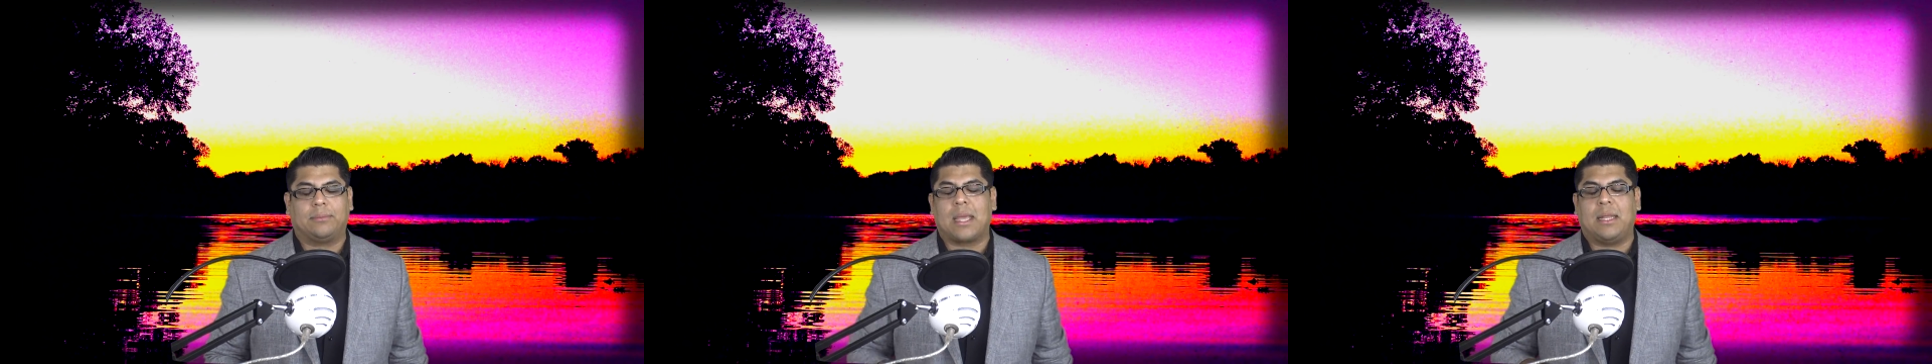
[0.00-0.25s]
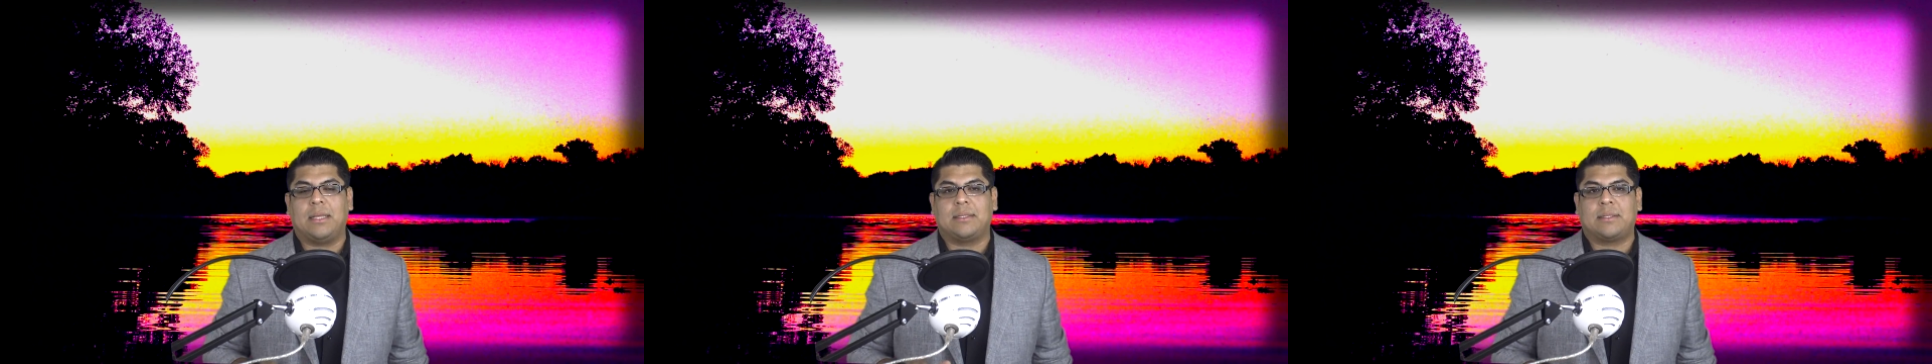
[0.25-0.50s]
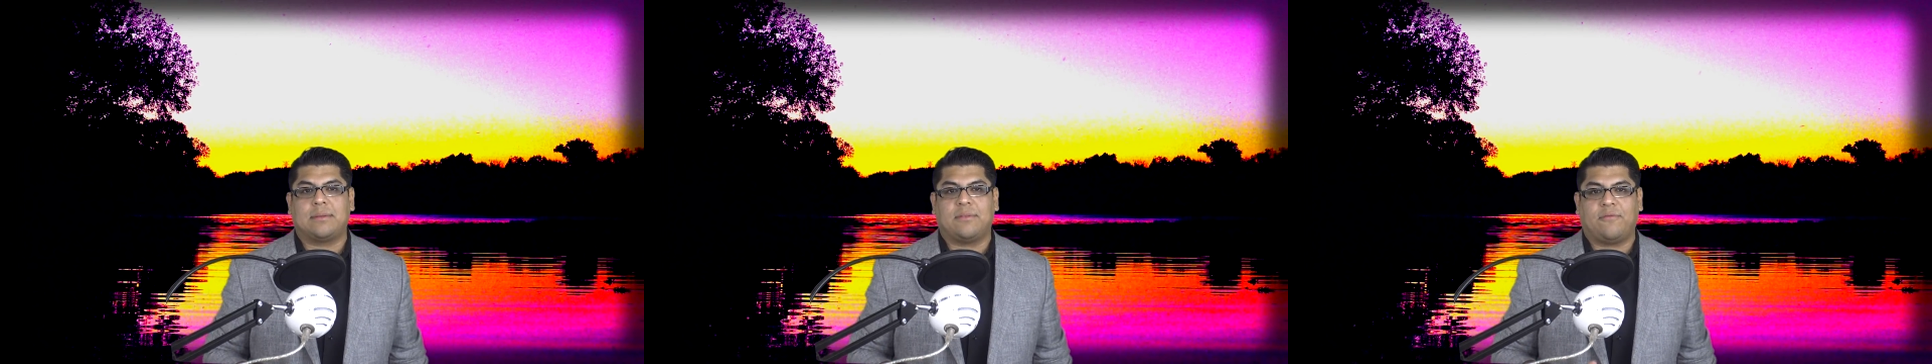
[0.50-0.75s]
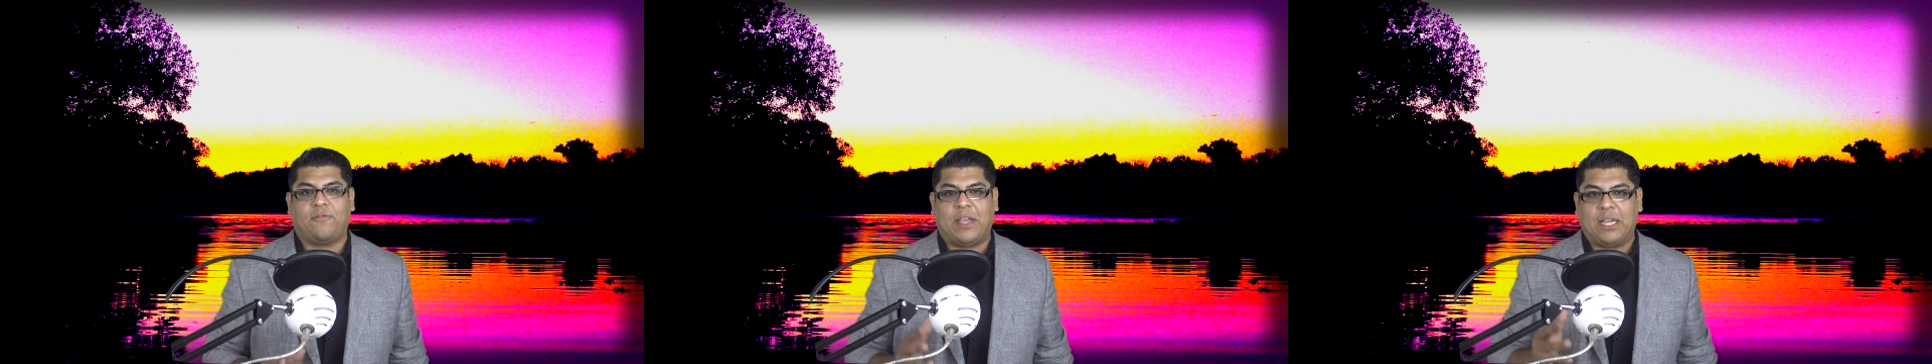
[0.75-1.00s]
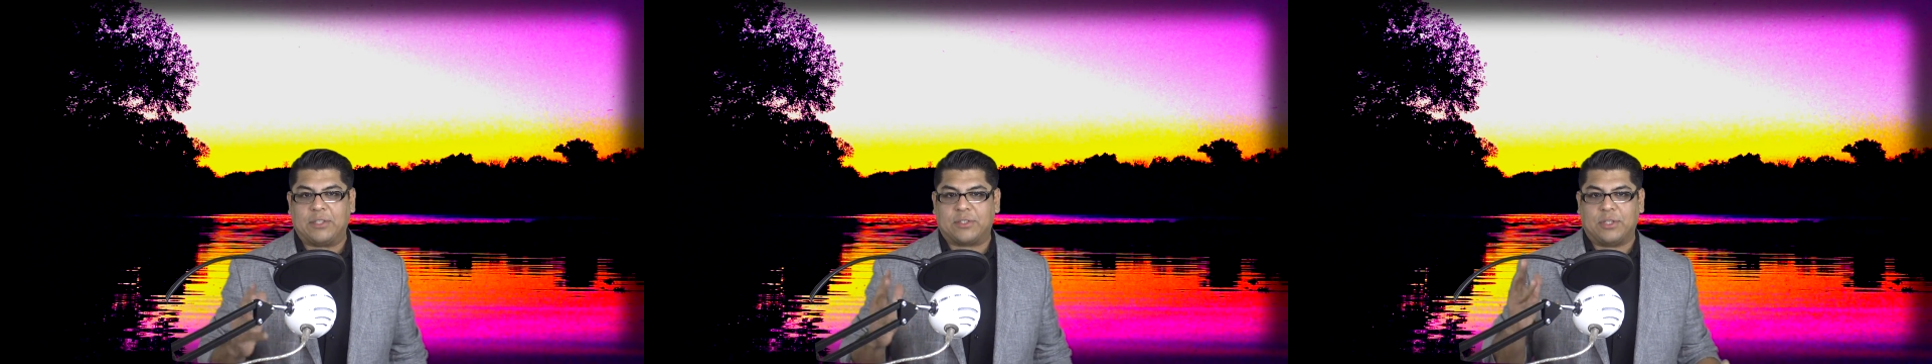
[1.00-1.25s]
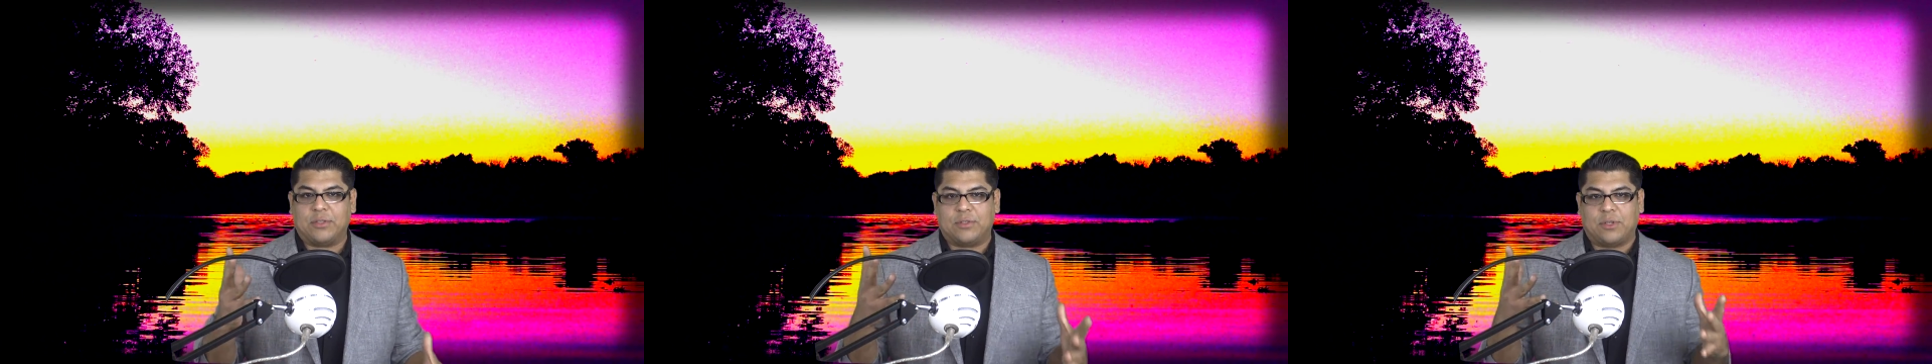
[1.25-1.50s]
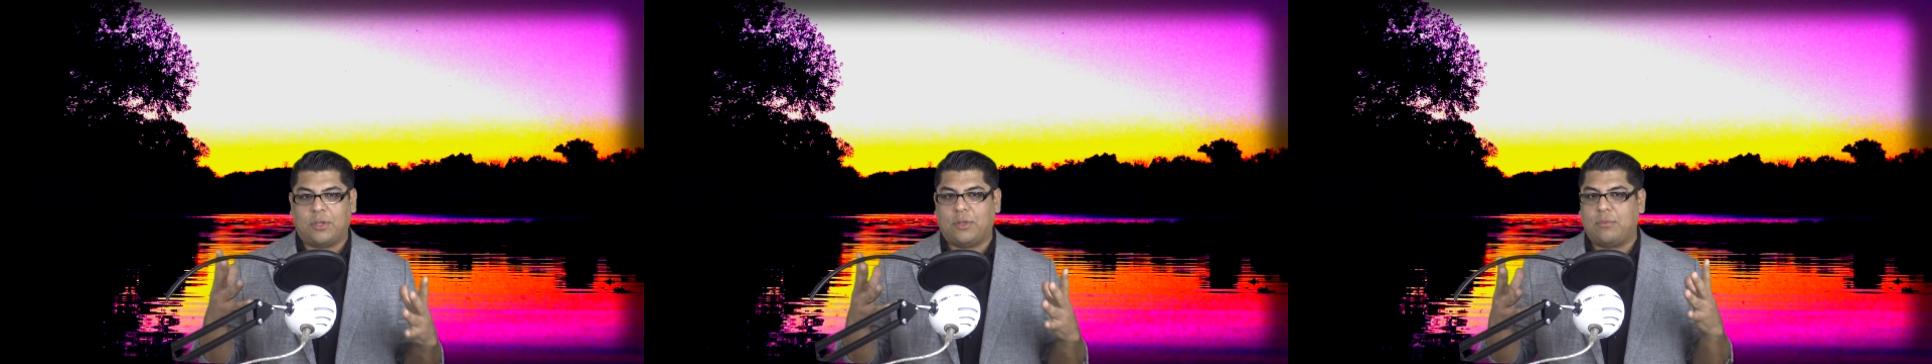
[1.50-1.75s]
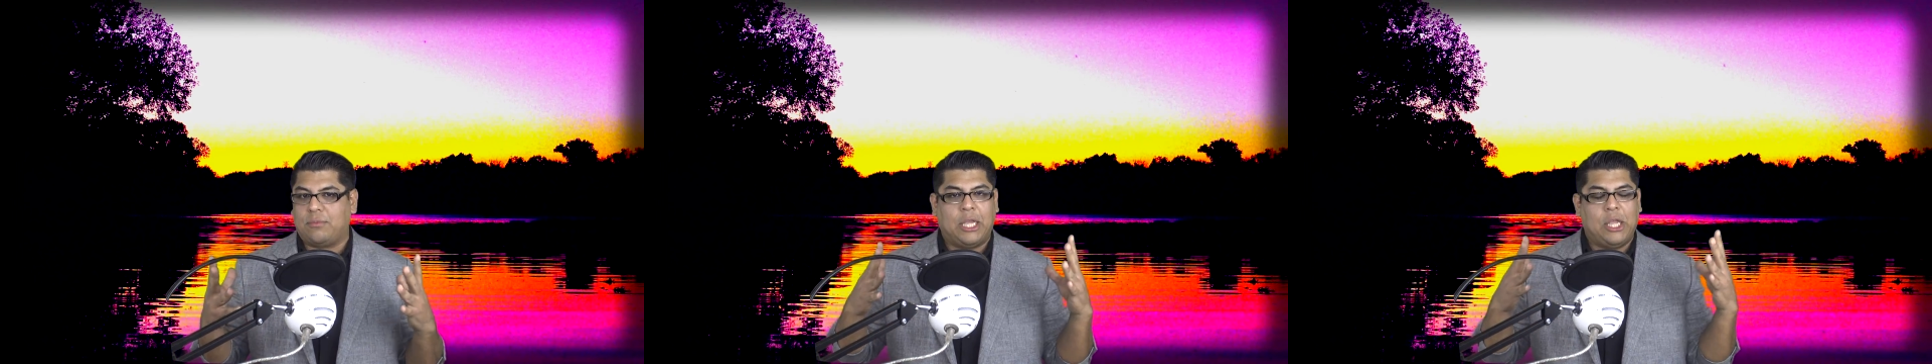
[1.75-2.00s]
And his face
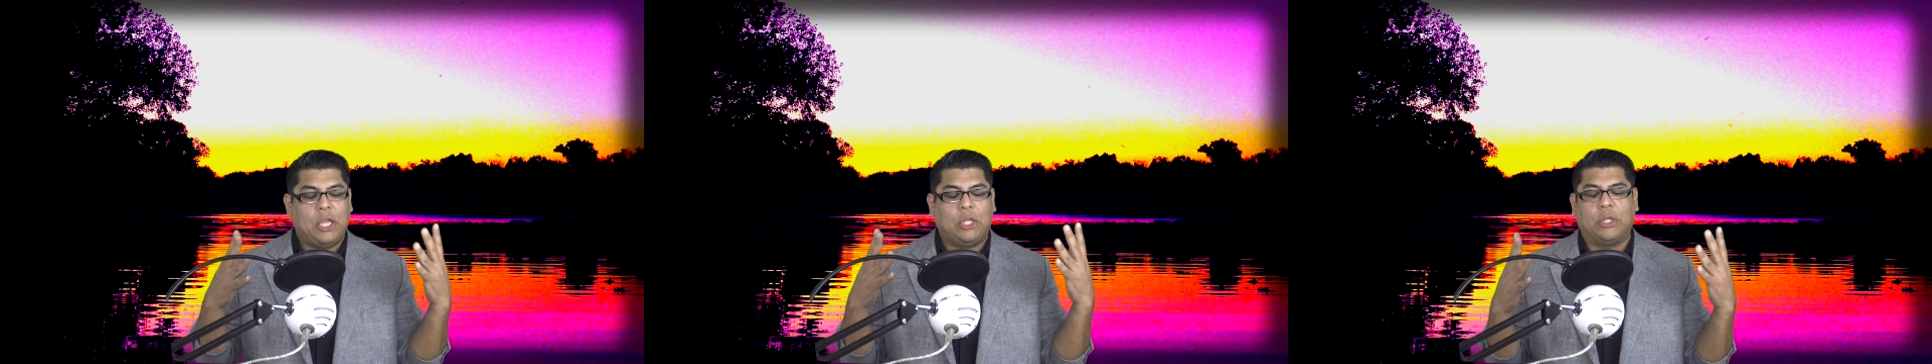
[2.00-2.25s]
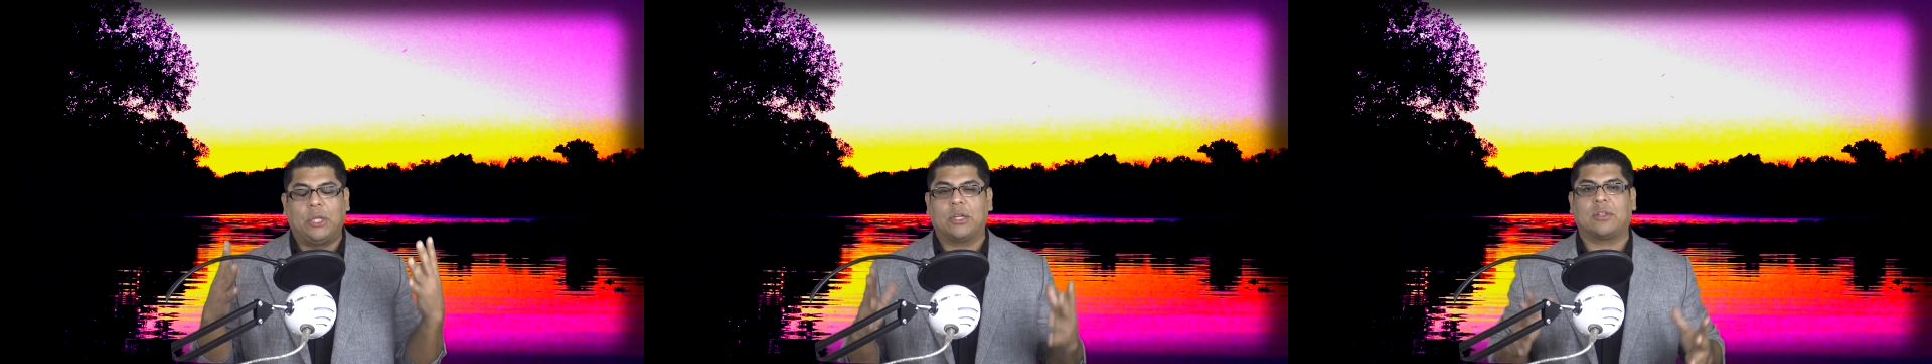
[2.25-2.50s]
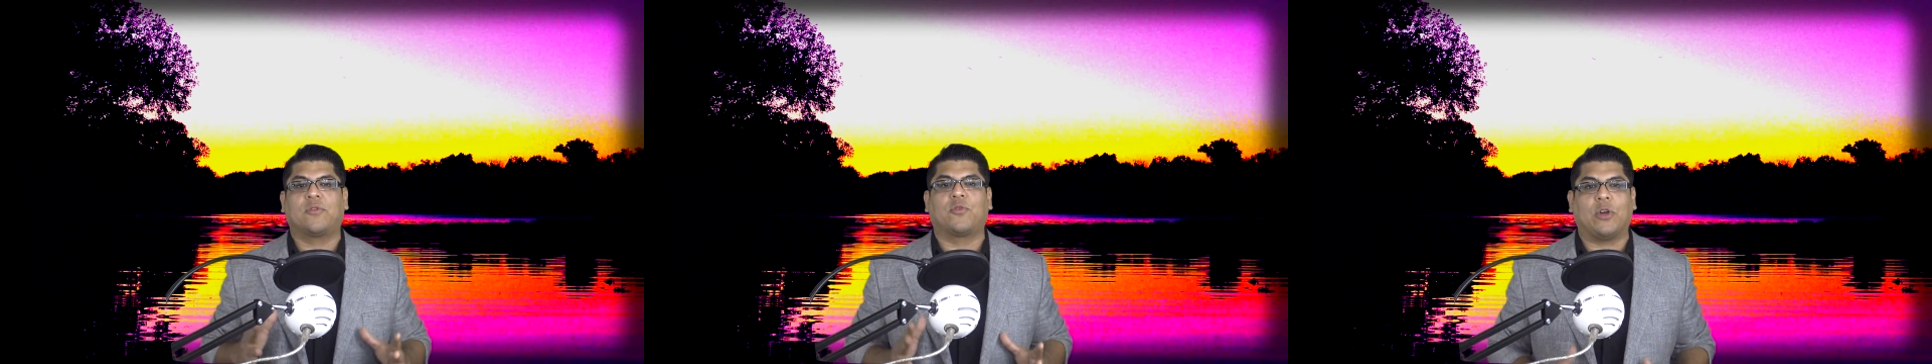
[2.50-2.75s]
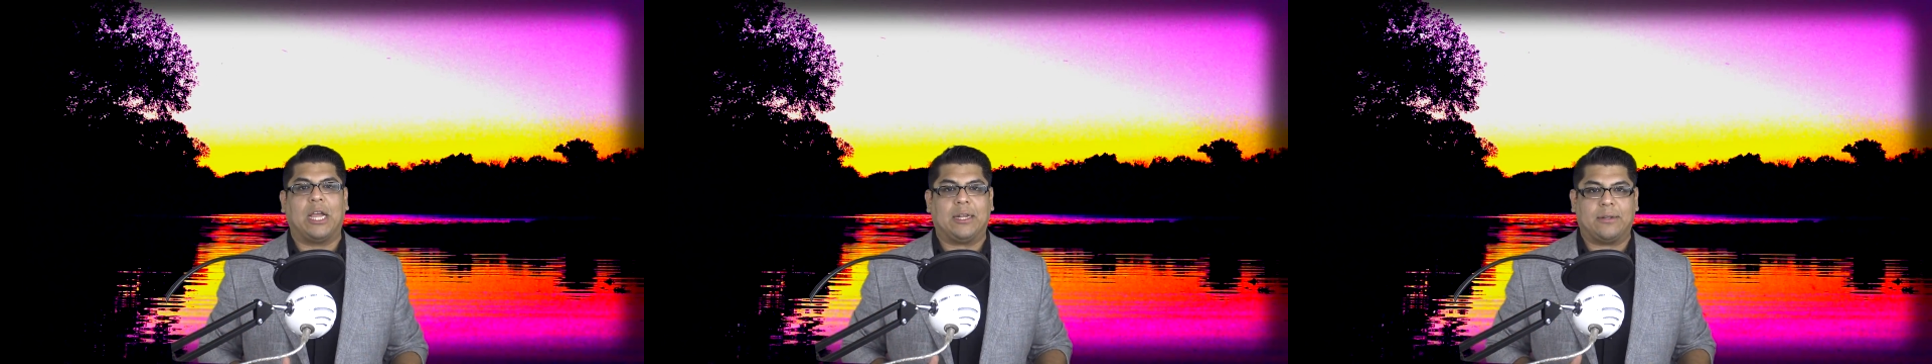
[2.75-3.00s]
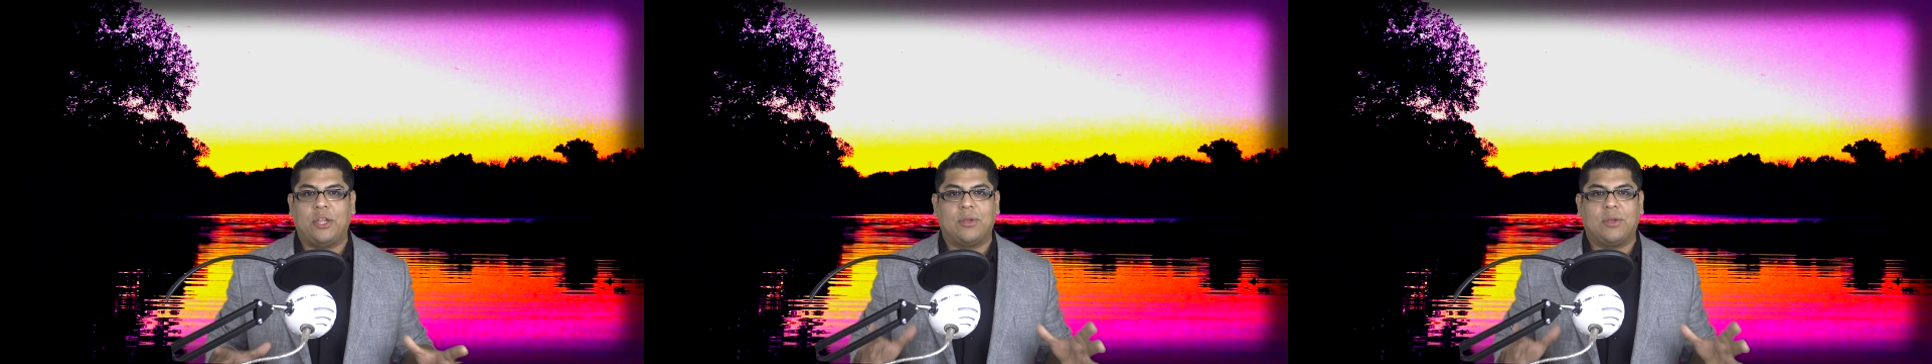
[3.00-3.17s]
he looked frightened.